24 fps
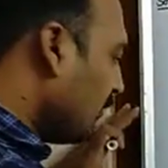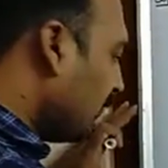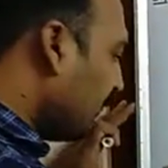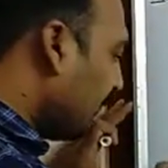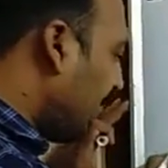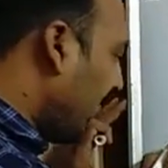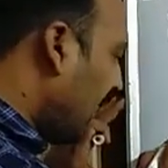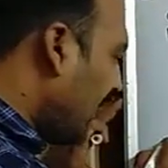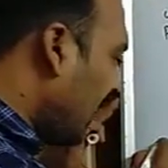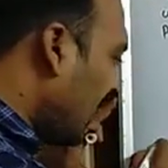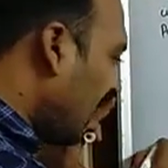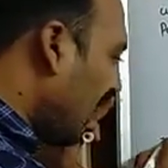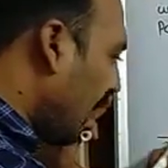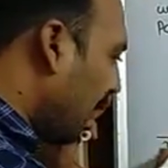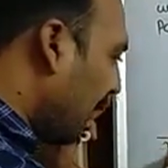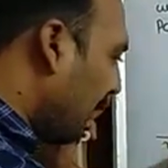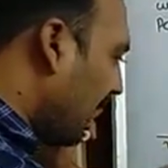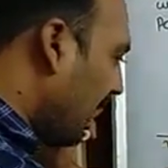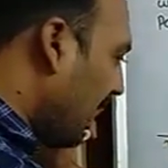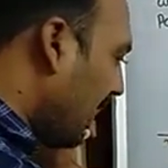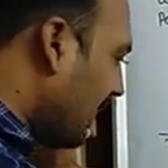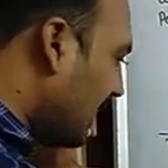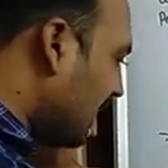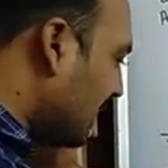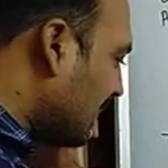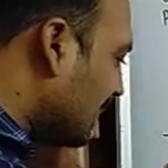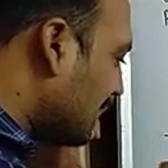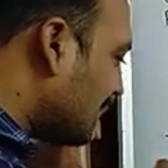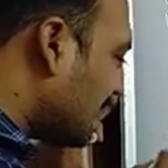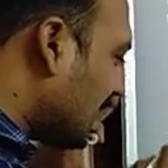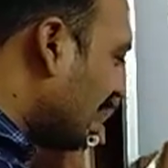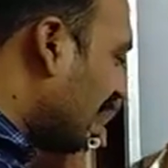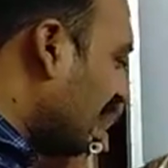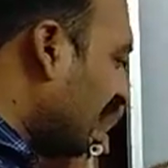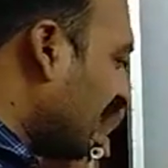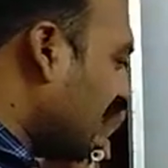By applying this
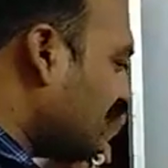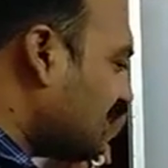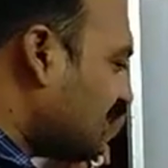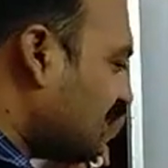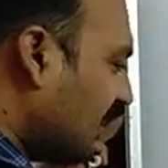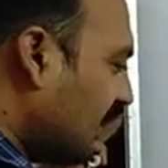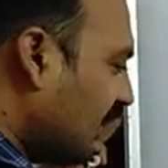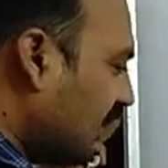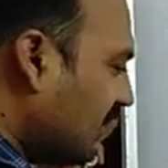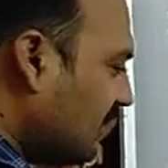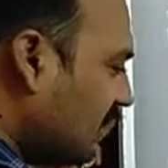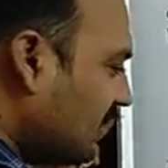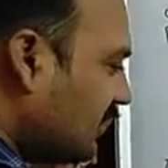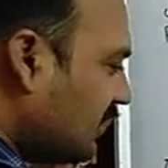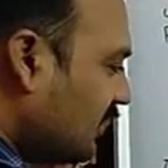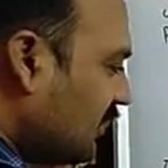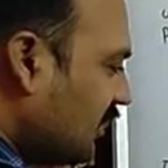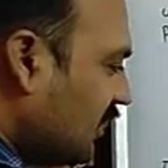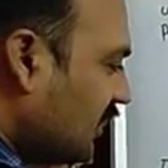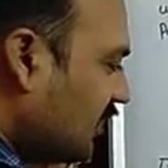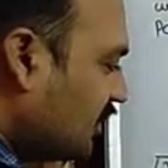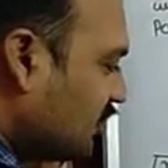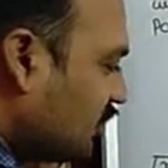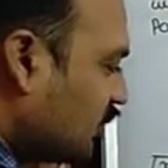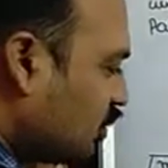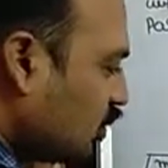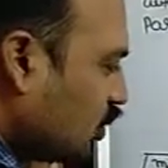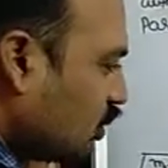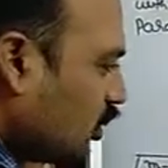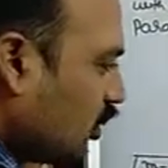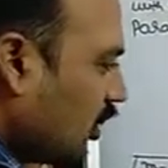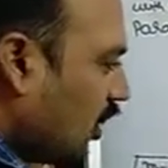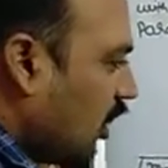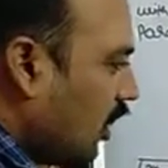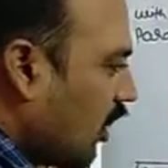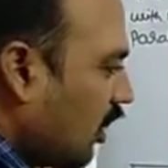condition, these two
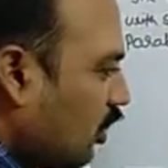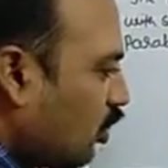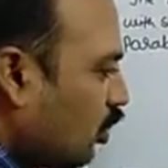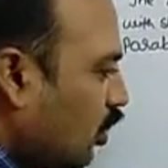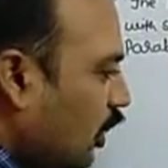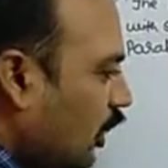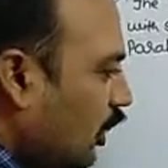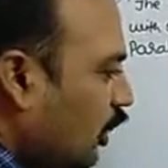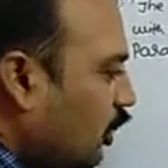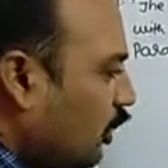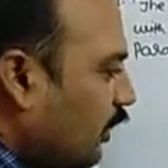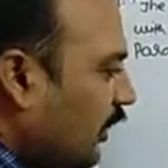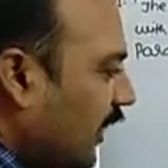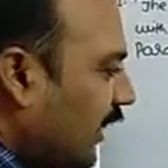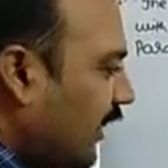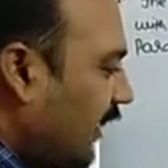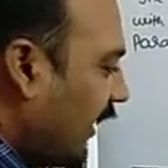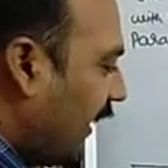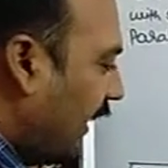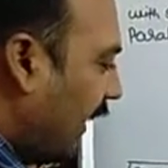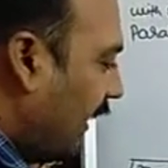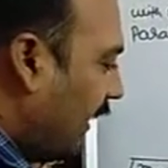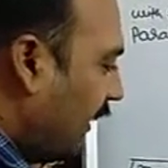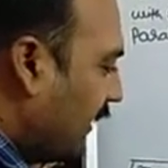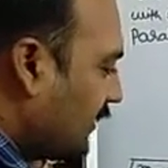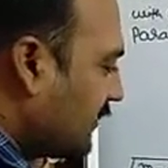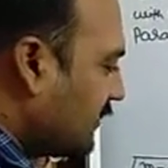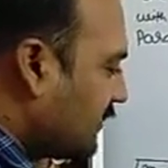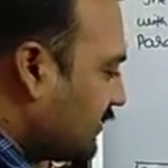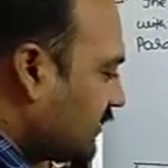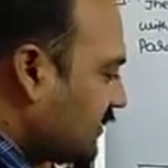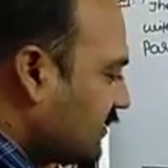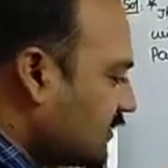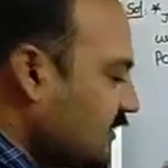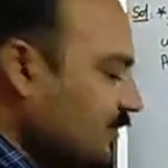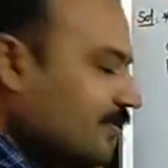are going to get
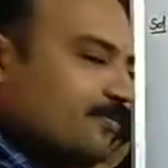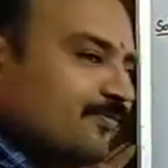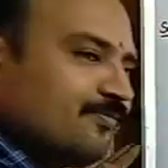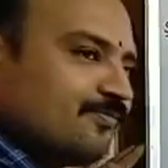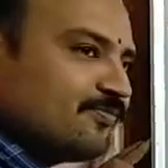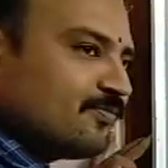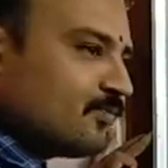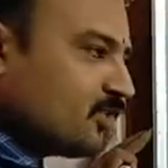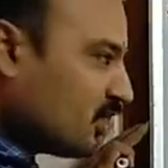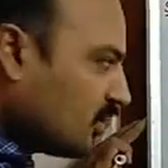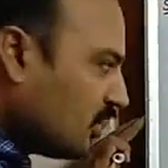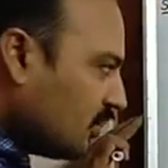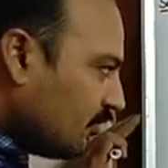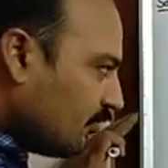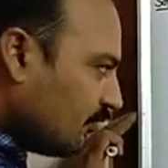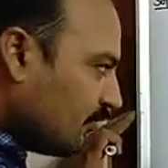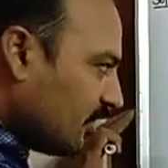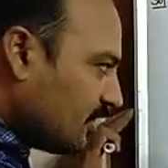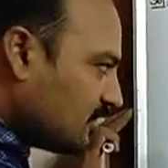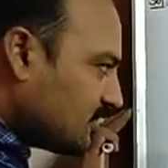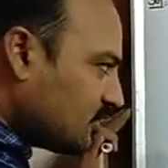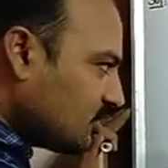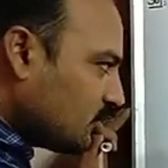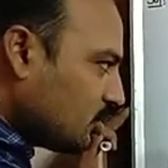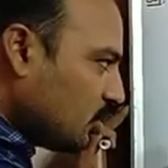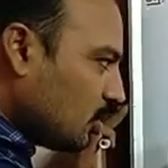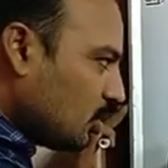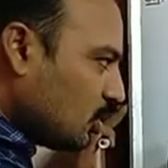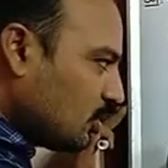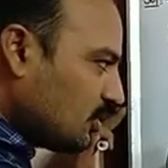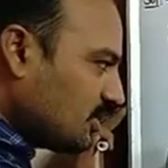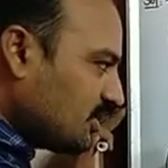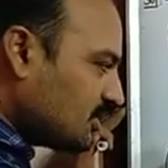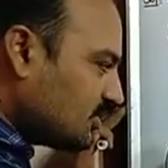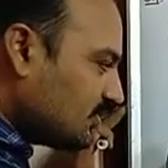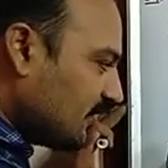as, first go to
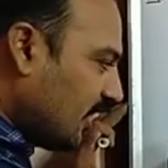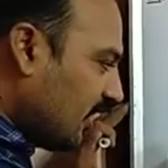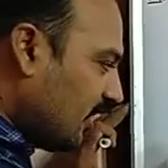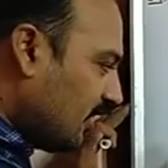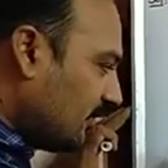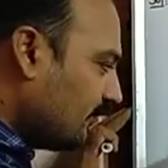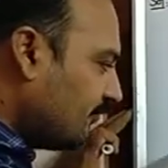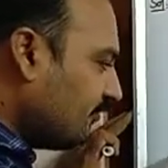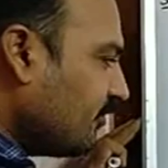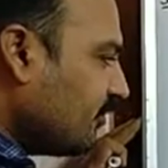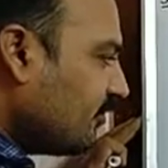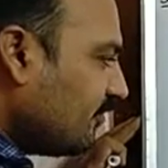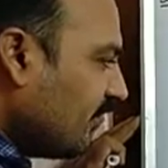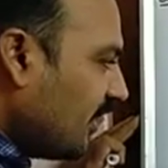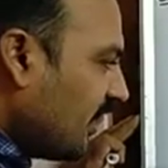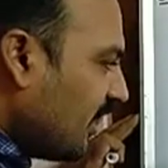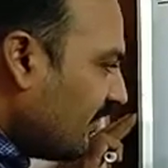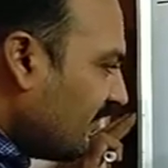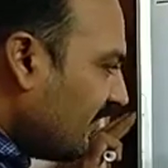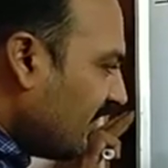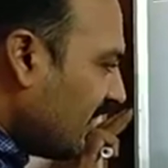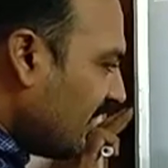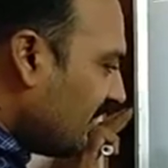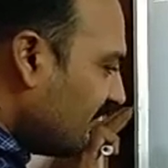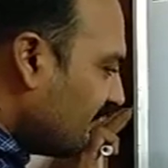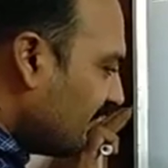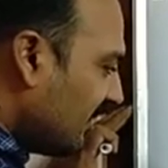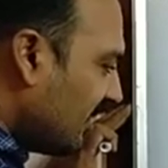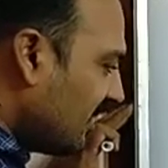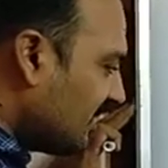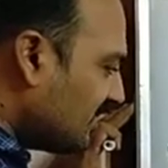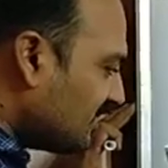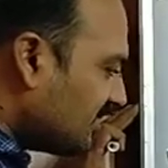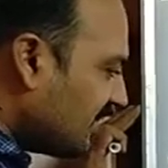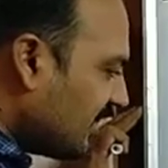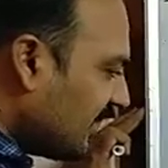this one. Wherever
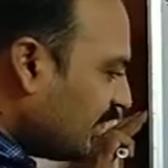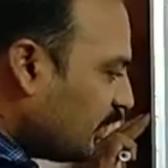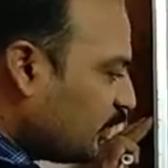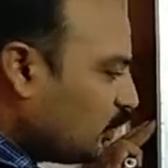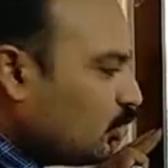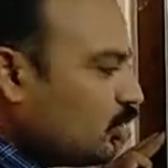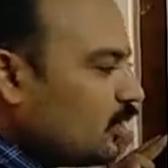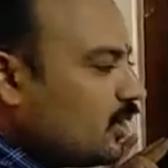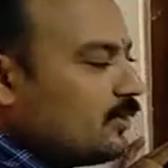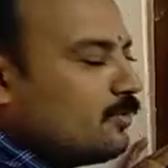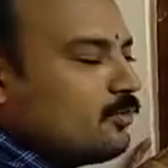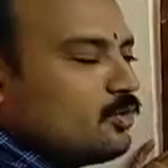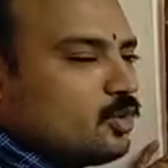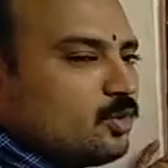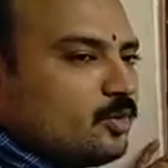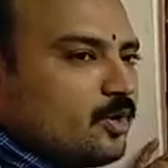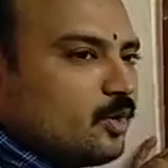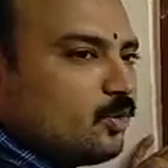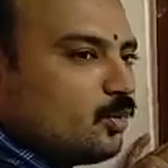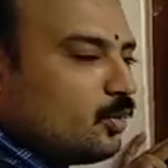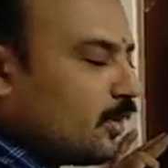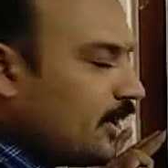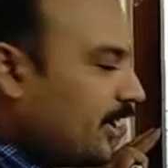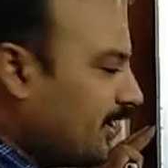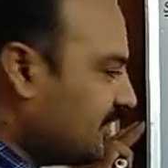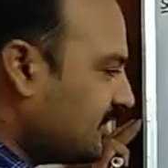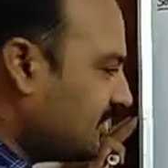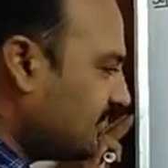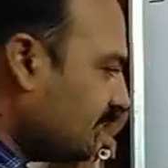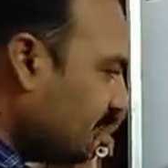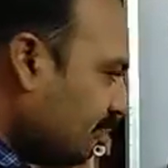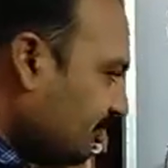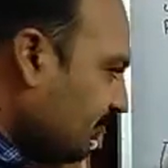m1 is there, 2m2 you have to write.